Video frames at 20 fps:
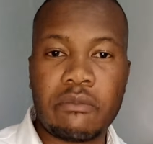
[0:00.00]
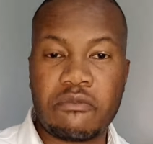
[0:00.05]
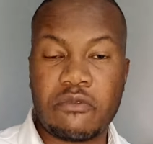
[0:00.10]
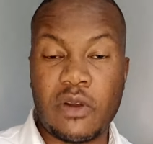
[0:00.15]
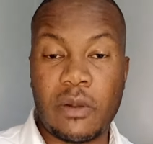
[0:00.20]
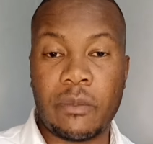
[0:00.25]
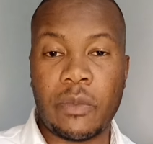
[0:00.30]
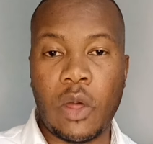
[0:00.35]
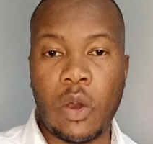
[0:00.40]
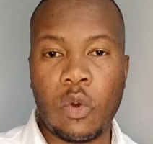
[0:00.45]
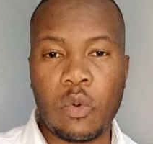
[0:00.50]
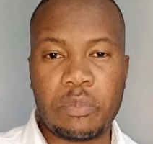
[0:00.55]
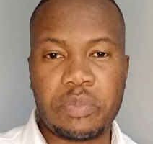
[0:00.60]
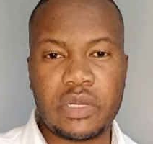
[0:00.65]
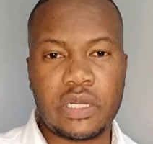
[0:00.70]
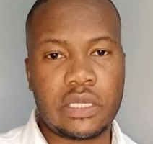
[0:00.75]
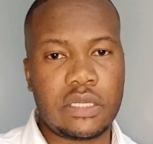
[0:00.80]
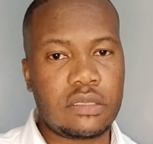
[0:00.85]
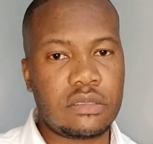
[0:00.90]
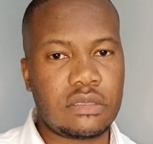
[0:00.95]
from the
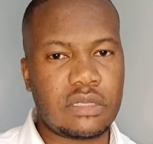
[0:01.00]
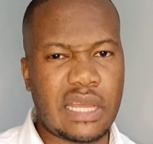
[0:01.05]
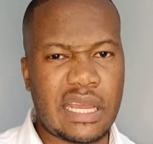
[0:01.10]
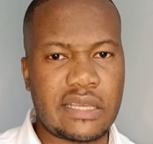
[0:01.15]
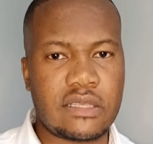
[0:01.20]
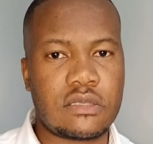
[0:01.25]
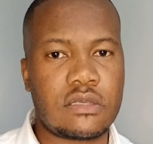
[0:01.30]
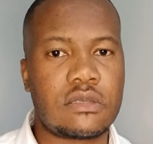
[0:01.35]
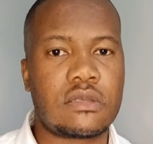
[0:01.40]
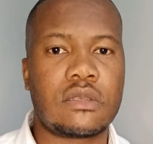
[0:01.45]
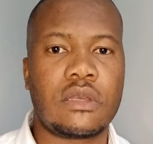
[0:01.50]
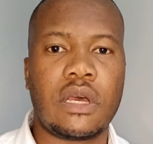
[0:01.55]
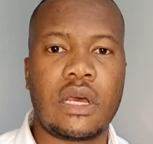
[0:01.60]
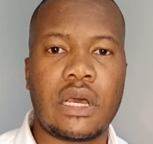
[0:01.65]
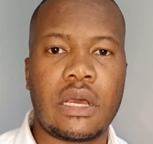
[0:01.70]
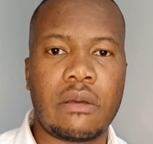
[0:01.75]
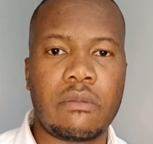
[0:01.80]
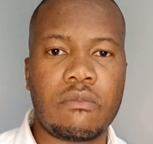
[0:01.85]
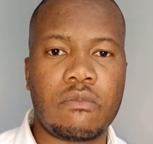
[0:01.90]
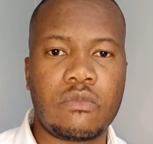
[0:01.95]
opening, nice
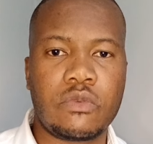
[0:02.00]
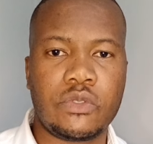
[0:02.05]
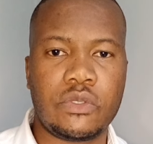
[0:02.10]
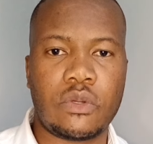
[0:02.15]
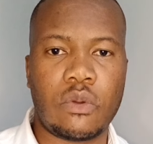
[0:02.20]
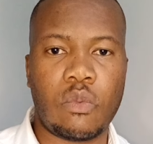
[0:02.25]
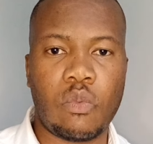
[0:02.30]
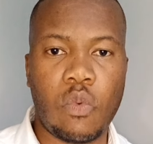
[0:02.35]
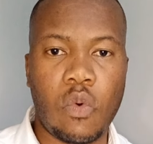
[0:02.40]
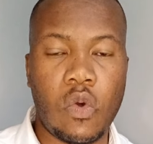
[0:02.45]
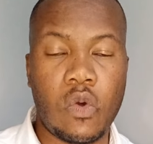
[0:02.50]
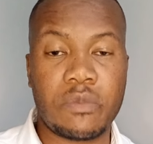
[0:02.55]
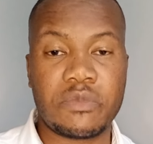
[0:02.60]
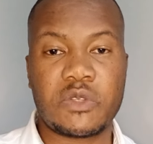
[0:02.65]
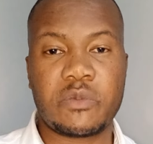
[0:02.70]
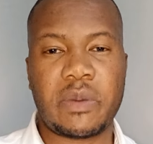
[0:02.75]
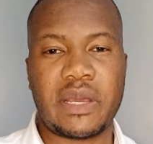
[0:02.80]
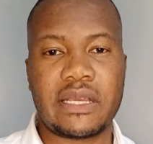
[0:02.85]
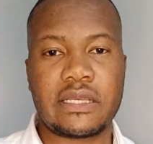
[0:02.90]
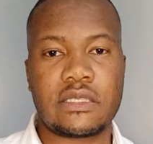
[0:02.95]
warm
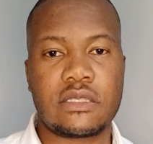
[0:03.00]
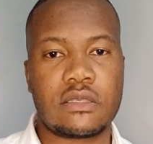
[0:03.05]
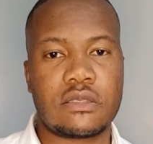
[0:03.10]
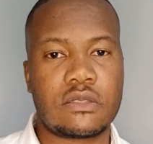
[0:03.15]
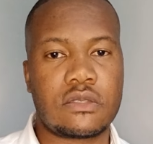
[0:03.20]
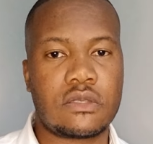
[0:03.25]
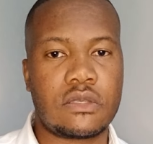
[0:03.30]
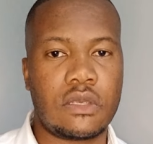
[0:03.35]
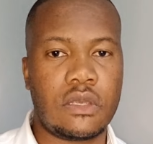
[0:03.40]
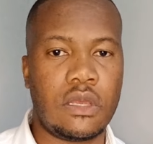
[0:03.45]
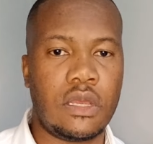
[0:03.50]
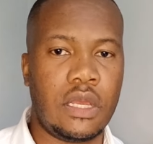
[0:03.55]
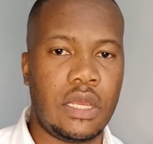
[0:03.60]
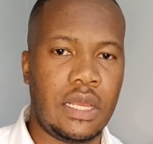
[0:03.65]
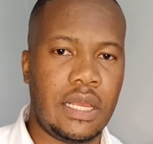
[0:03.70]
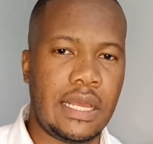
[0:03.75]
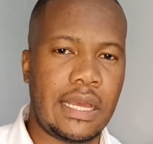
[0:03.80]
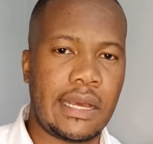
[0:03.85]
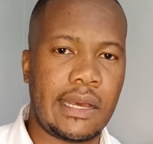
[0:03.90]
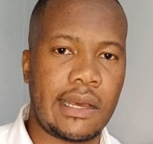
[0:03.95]
spices,
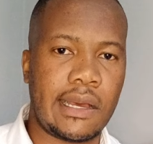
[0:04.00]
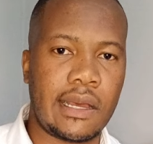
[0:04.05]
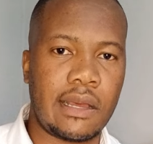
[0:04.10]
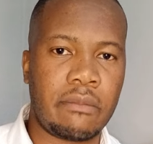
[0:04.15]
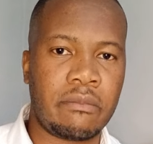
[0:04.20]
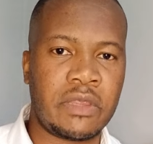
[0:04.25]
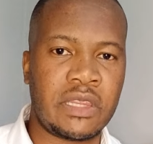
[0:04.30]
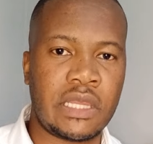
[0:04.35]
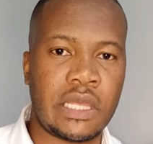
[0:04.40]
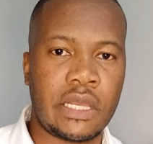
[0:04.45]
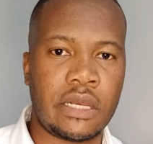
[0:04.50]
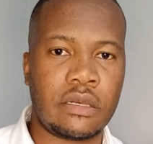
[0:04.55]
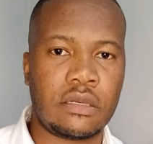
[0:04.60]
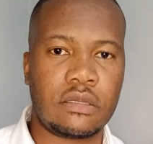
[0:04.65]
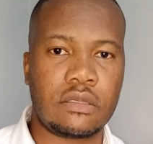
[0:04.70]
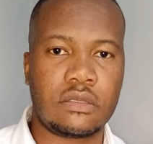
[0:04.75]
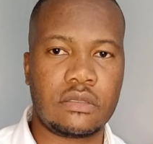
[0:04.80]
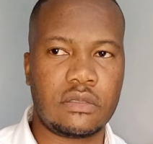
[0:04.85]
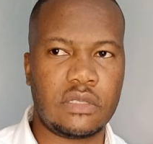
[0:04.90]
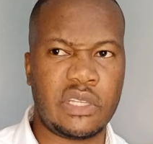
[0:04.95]
and
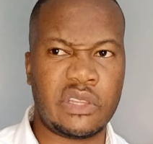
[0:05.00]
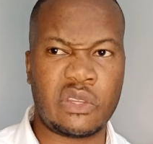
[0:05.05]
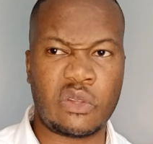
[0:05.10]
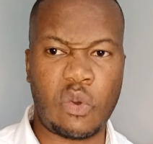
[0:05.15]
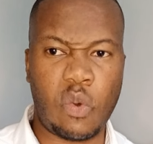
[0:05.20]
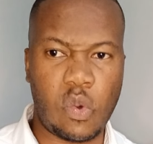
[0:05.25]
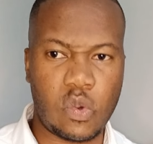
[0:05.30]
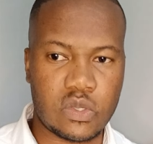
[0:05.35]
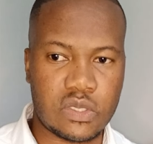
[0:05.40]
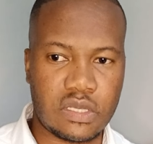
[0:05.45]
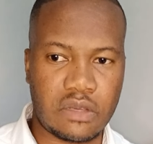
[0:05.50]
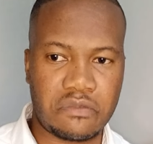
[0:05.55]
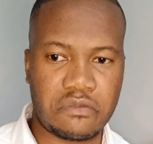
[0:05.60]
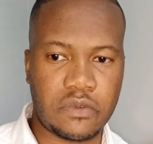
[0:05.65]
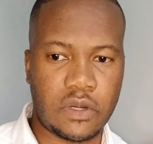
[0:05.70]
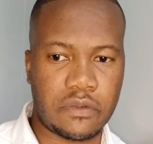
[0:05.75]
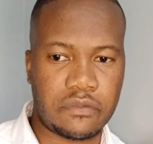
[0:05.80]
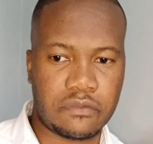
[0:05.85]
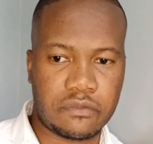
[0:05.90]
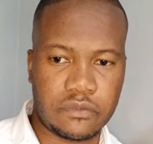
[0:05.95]
then in the course of
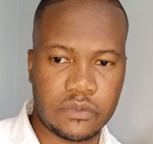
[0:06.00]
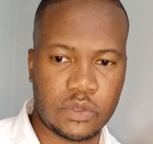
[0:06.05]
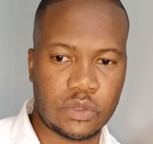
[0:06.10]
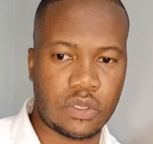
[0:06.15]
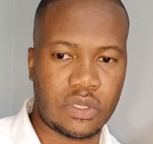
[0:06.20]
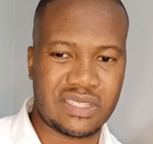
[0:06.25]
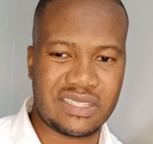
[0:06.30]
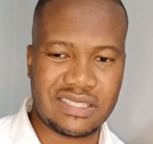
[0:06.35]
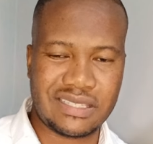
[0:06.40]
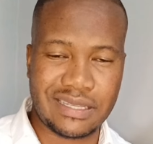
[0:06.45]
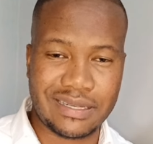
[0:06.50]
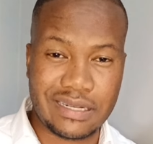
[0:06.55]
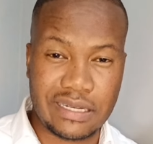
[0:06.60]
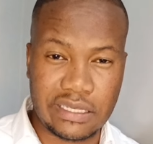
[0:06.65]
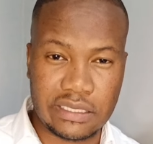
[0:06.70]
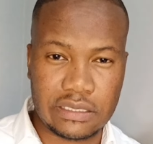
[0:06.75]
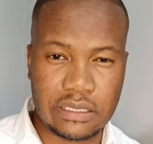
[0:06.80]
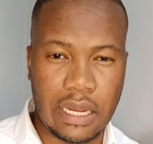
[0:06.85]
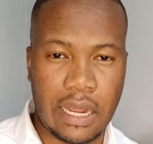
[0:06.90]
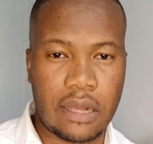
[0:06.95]
it
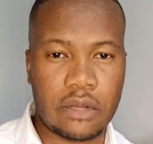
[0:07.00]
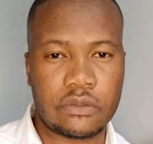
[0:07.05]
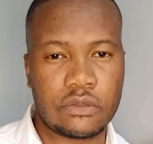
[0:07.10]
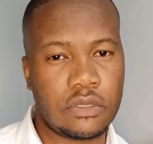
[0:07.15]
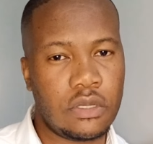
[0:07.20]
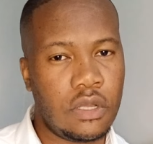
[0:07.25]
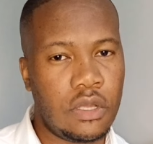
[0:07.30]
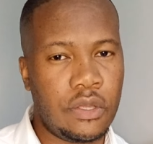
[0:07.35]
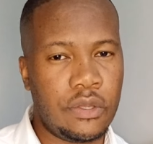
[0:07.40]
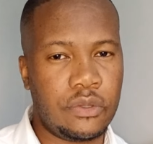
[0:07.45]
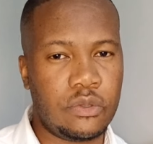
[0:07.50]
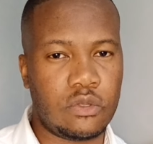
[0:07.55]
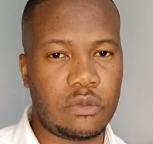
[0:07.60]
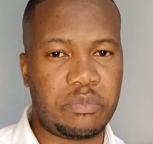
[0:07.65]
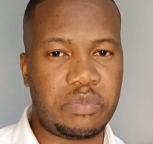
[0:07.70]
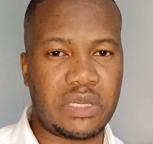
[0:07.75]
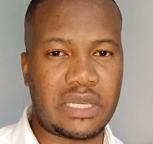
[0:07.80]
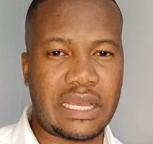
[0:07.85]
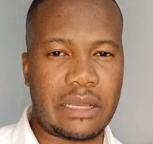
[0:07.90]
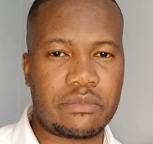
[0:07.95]
settling down, you'll
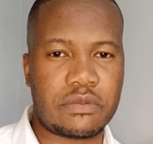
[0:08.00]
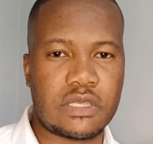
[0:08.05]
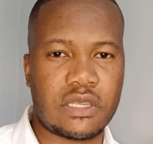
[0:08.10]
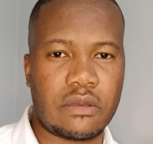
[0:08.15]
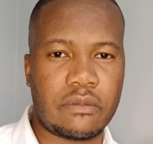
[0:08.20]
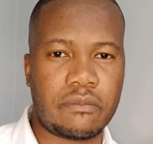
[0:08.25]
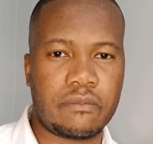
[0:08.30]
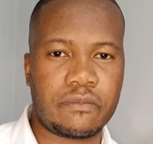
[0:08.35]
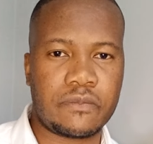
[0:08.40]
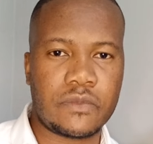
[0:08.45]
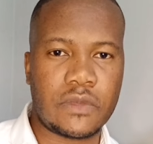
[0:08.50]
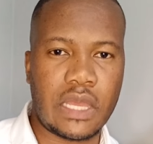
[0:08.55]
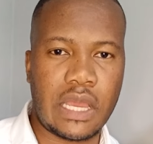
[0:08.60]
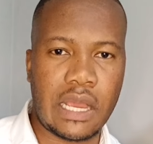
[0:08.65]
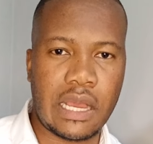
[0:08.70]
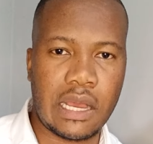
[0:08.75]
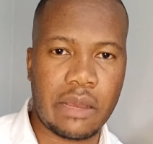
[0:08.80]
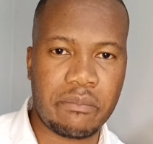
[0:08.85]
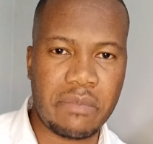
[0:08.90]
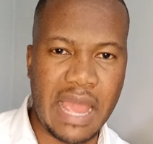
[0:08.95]
pick up some
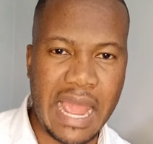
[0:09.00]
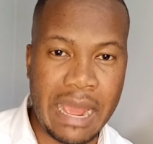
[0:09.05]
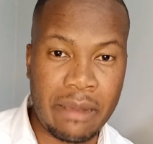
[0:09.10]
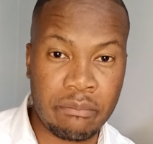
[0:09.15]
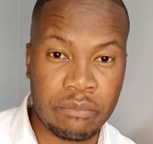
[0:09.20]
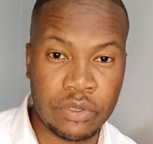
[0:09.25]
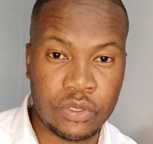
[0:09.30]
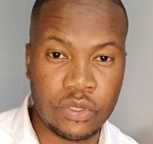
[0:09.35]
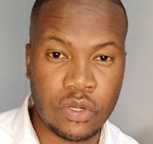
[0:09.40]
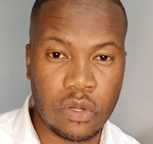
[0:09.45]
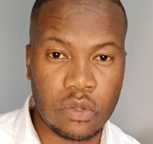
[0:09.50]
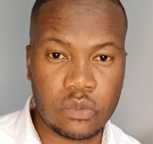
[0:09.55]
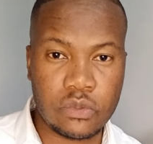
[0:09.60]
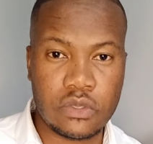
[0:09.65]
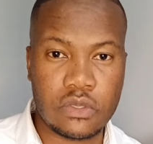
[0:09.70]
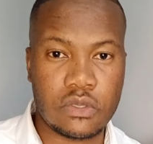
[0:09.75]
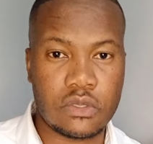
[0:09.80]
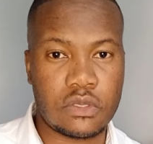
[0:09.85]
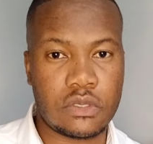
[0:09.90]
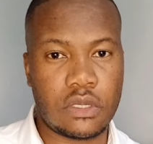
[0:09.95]
amber
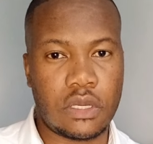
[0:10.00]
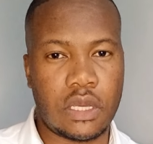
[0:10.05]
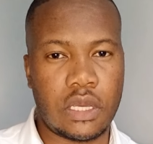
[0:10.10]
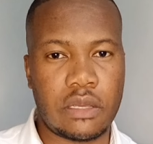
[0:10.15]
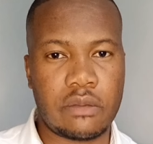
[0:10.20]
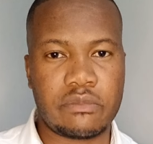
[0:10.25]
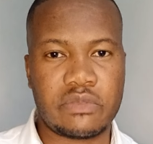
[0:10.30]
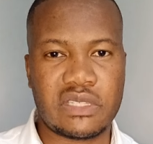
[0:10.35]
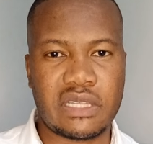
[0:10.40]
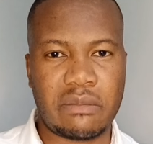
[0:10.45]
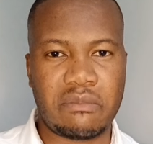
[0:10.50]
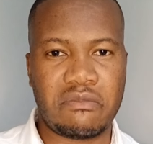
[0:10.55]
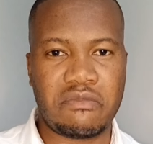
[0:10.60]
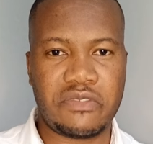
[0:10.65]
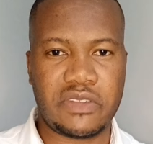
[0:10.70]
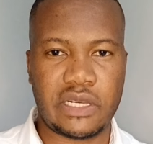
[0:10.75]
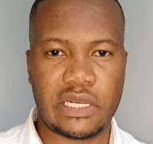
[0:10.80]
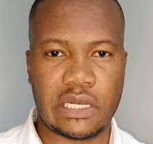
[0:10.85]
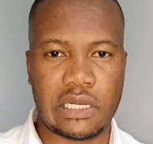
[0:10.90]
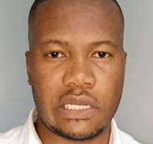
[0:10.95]
notes, some
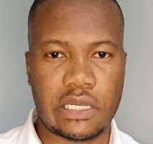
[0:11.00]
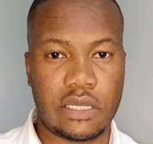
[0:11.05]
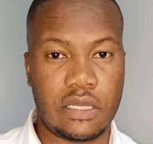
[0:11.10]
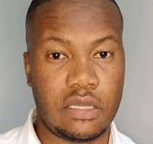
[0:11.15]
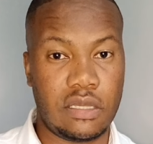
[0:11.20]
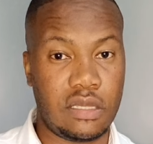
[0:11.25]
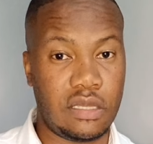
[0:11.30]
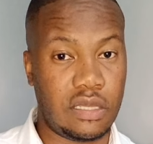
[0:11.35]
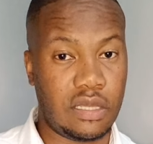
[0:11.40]
vanilla.